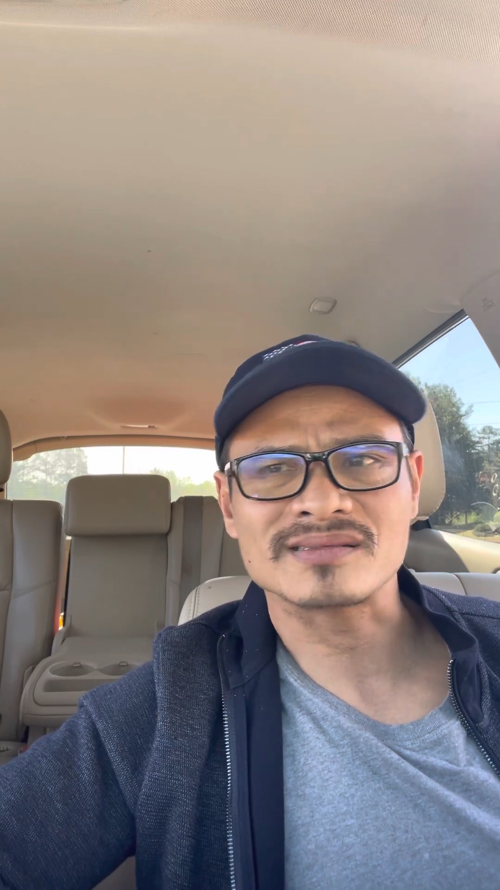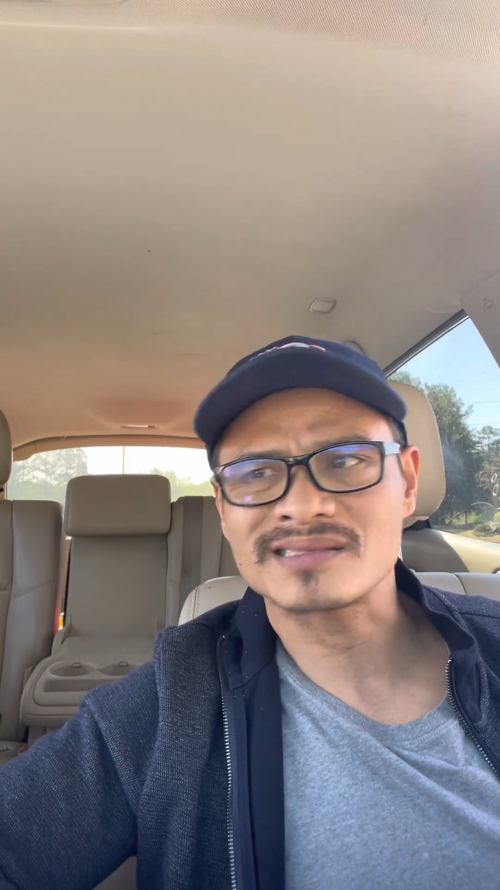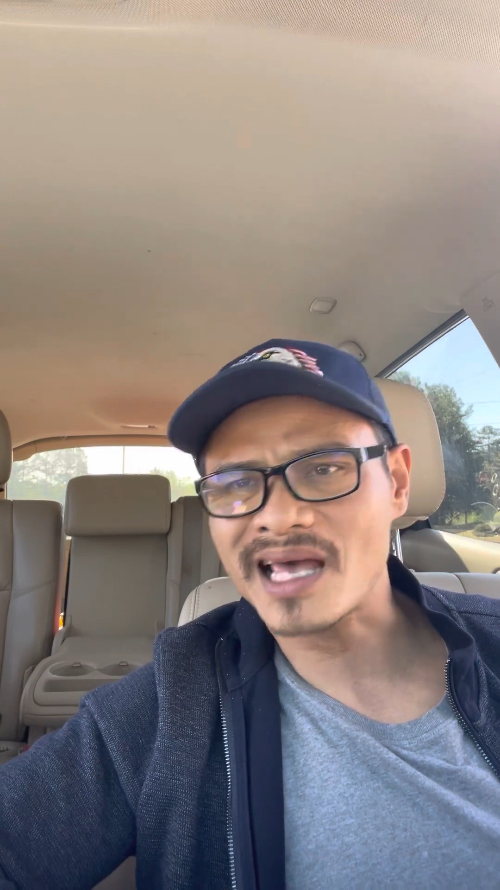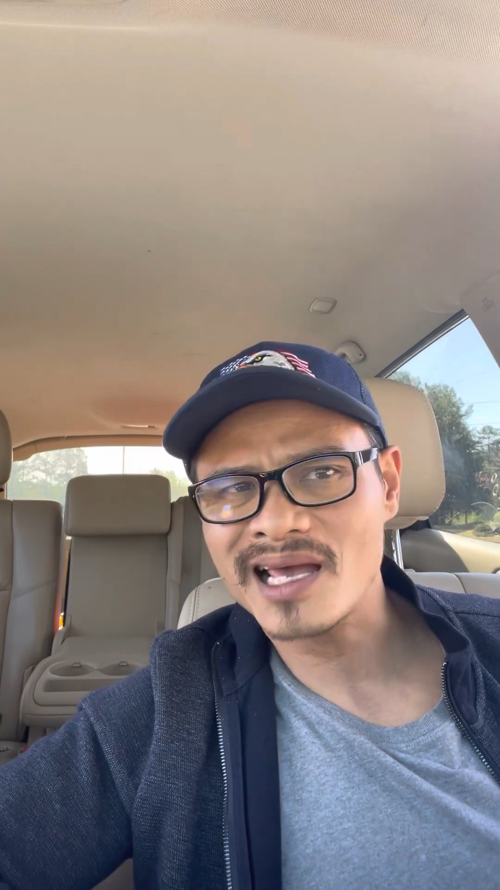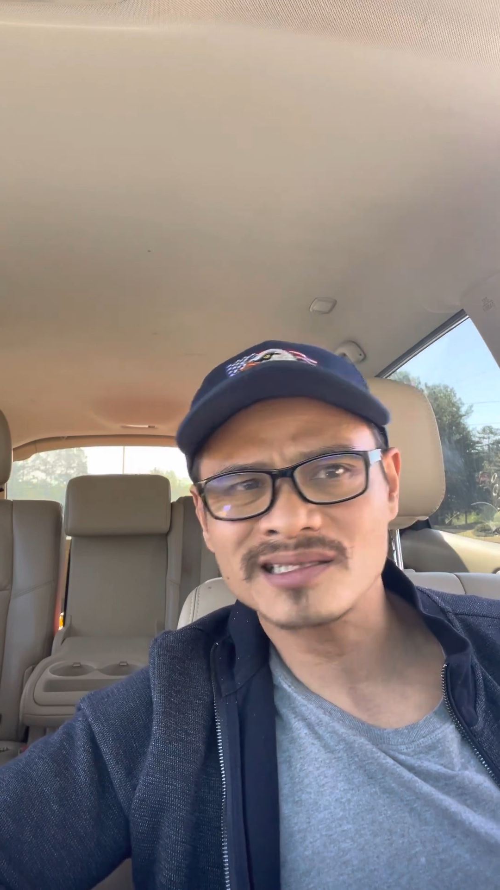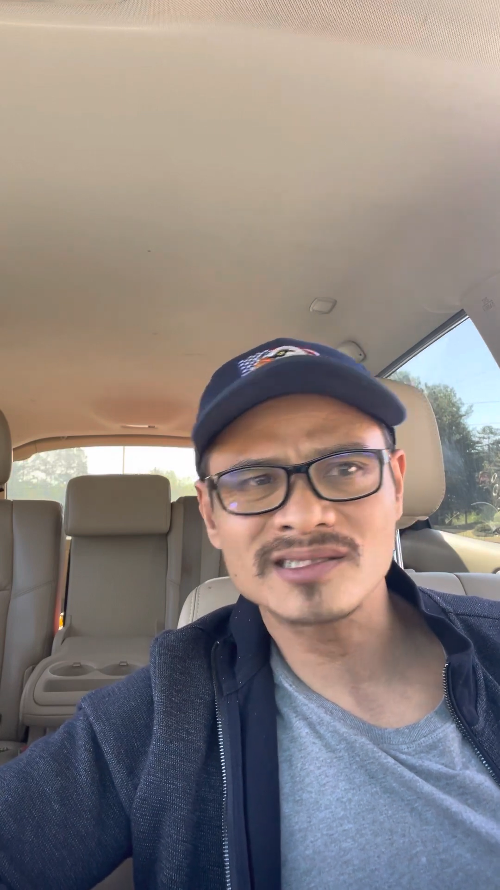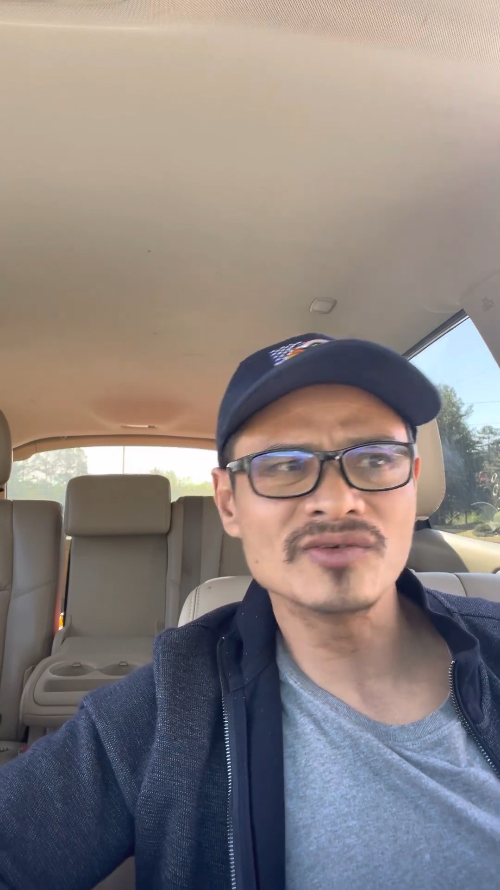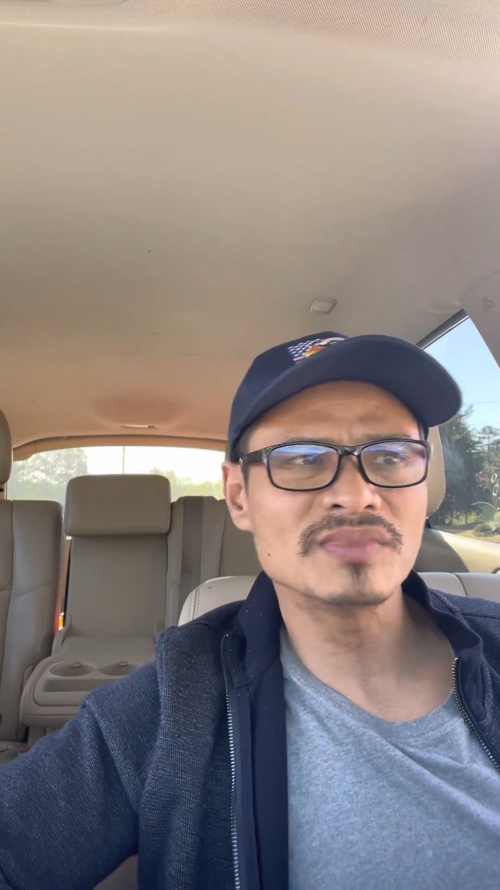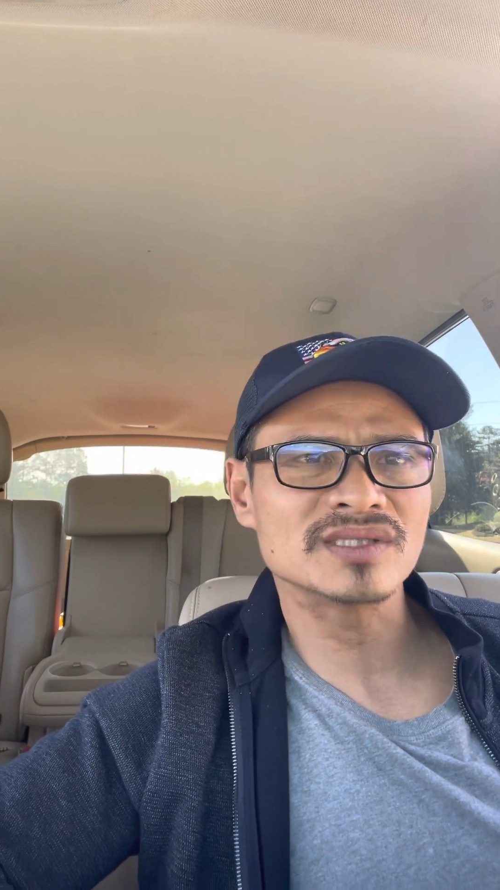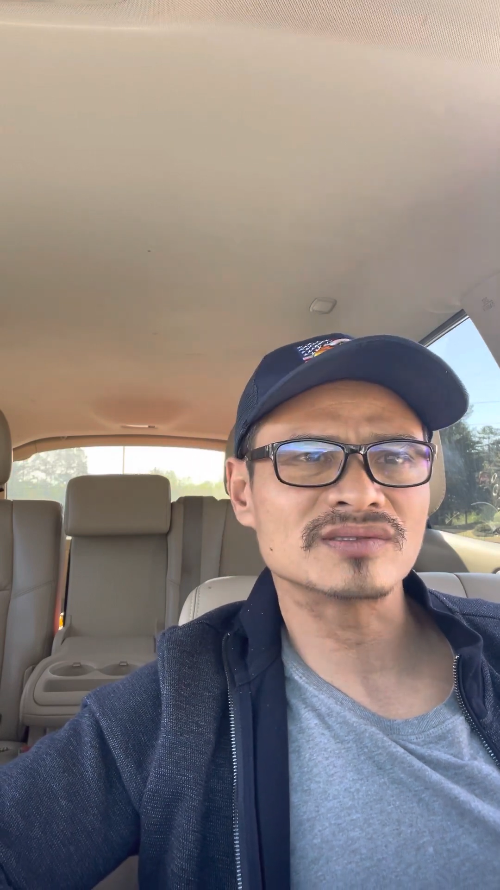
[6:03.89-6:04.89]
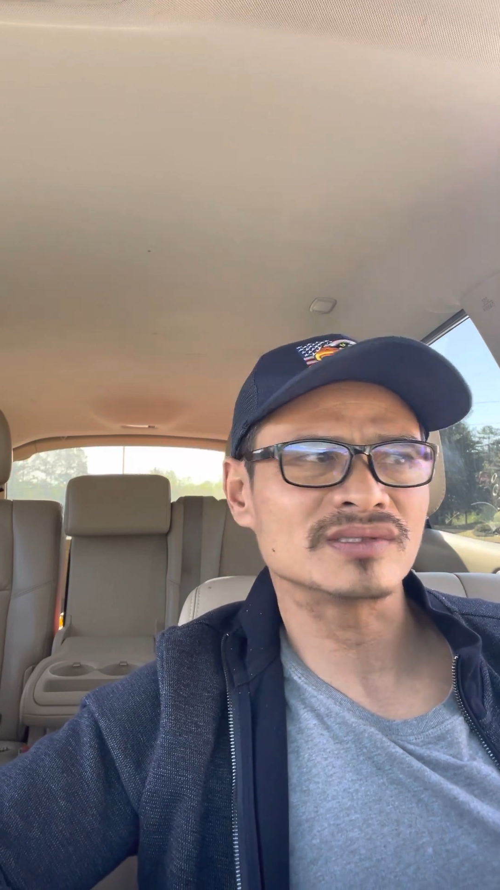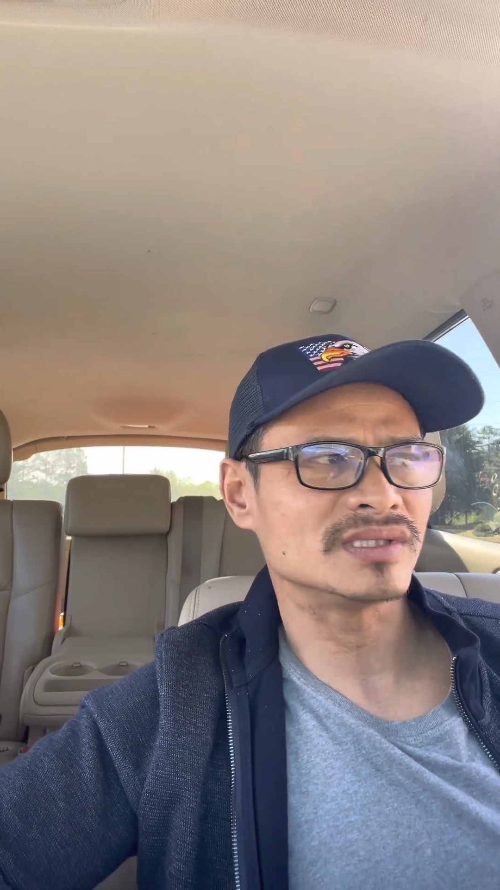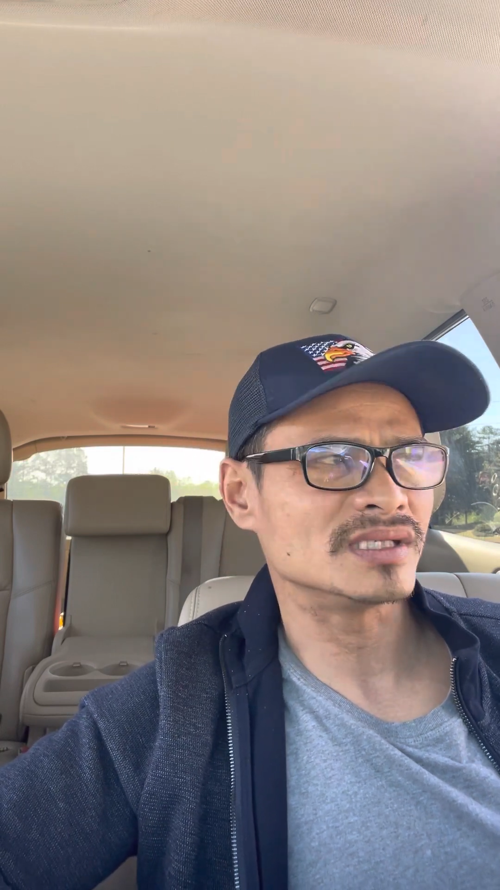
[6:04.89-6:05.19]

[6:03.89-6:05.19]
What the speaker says: sex, you miss the